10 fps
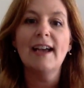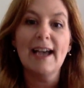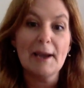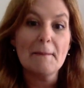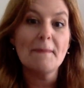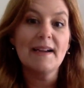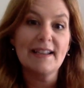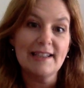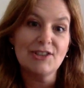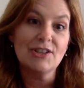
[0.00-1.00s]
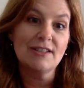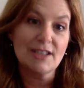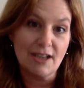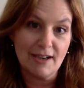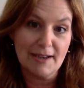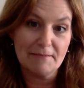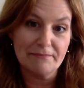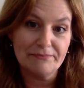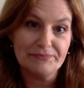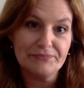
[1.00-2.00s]
at my kitchen time.
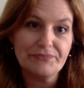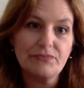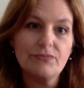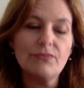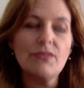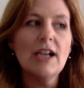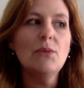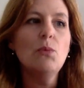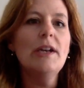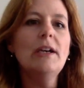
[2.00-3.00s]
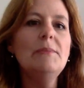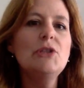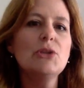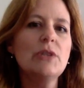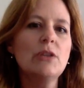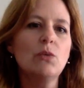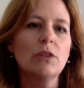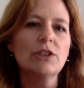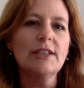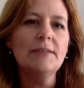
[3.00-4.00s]
And when I'm doing the
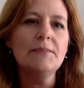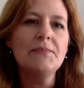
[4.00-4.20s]
washing